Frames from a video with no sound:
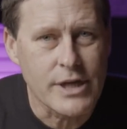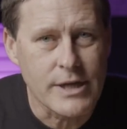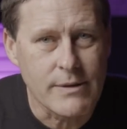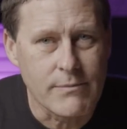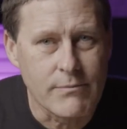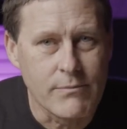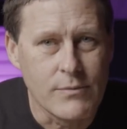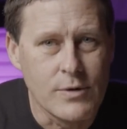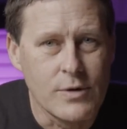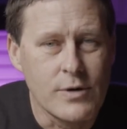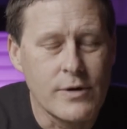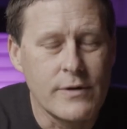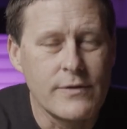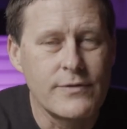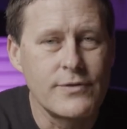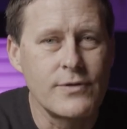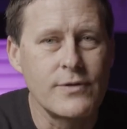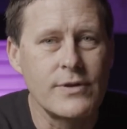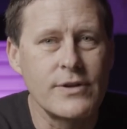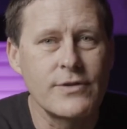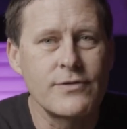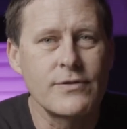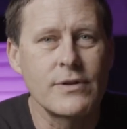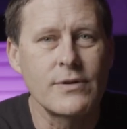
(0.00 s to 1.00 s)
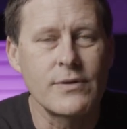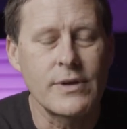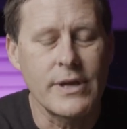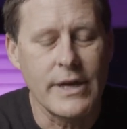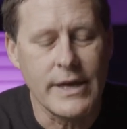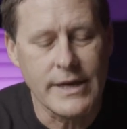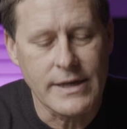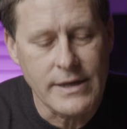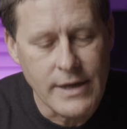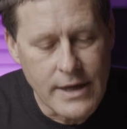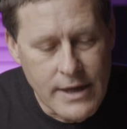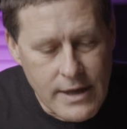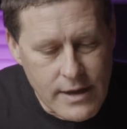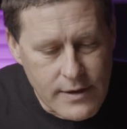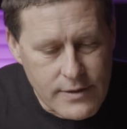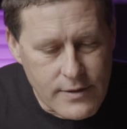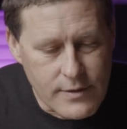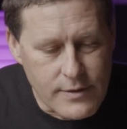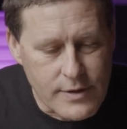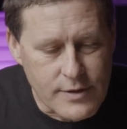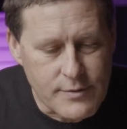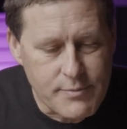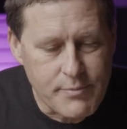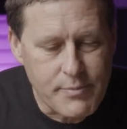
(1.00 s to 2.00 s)
and moved through this
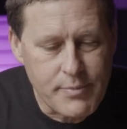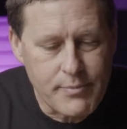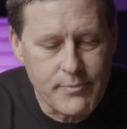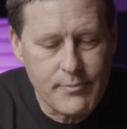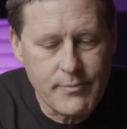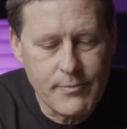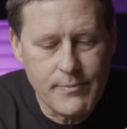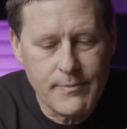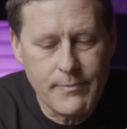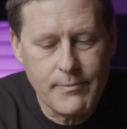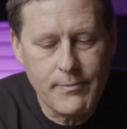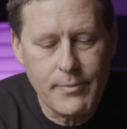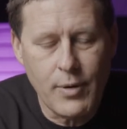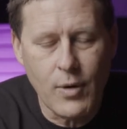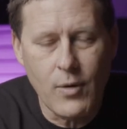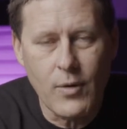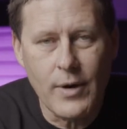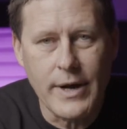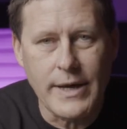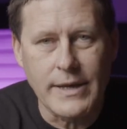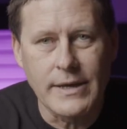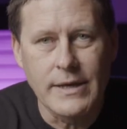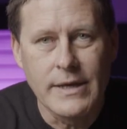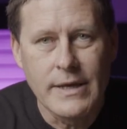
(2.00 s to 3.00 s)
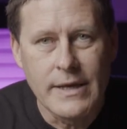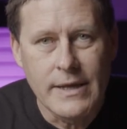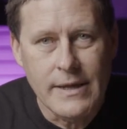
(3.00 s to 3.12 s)
through this point,